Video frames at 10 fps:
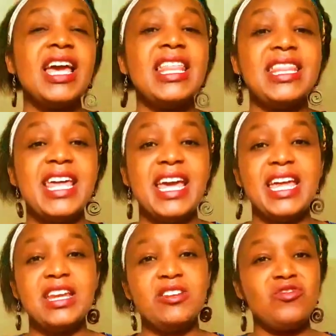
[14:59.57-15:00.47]
And
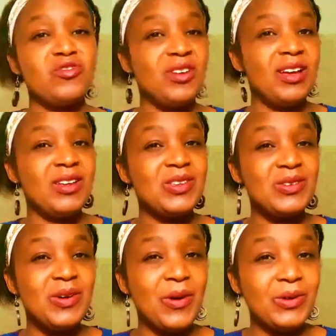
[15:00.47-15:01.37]
then
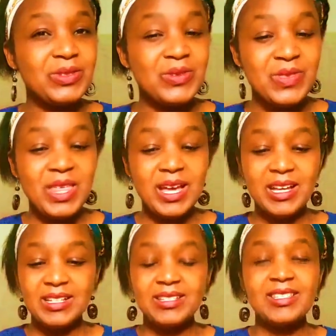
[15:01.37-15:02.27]
you go to the